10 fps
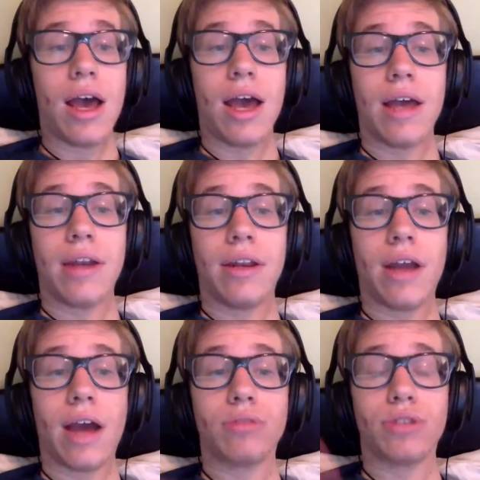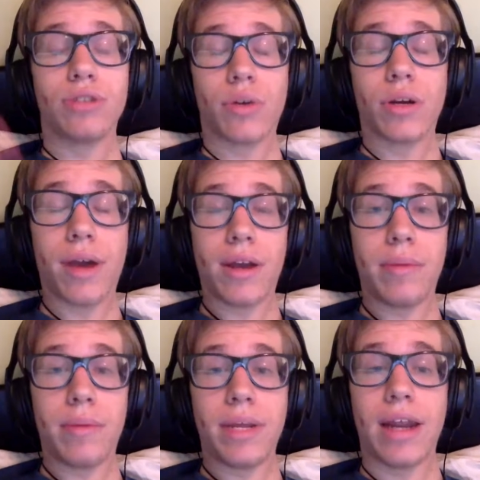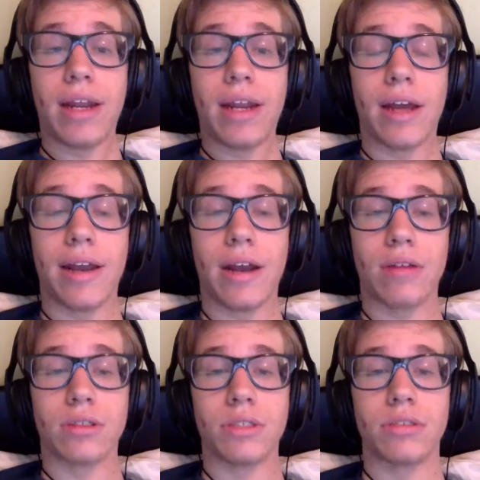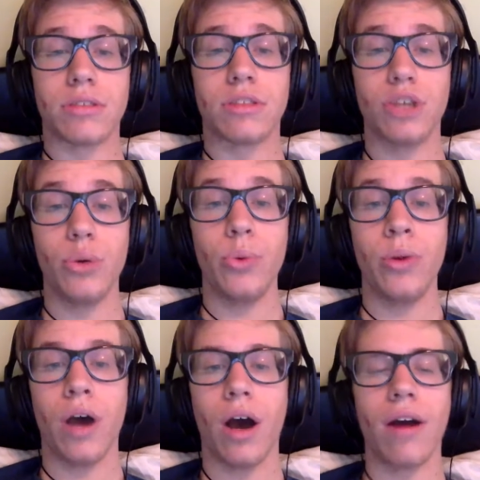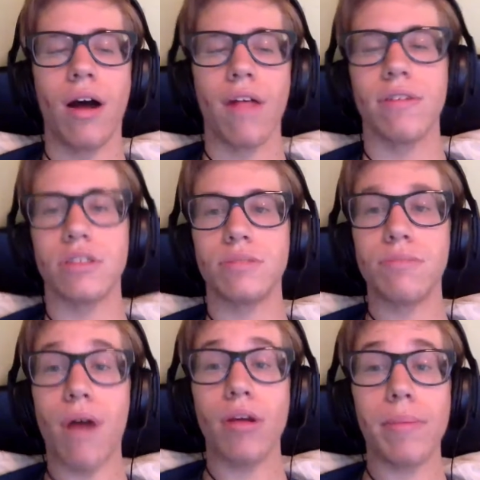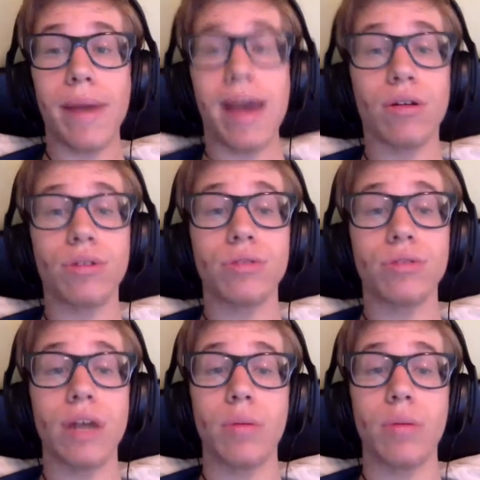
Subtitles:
And I'm sure we're going to be getting announcements soon on all of the smaller panels that will be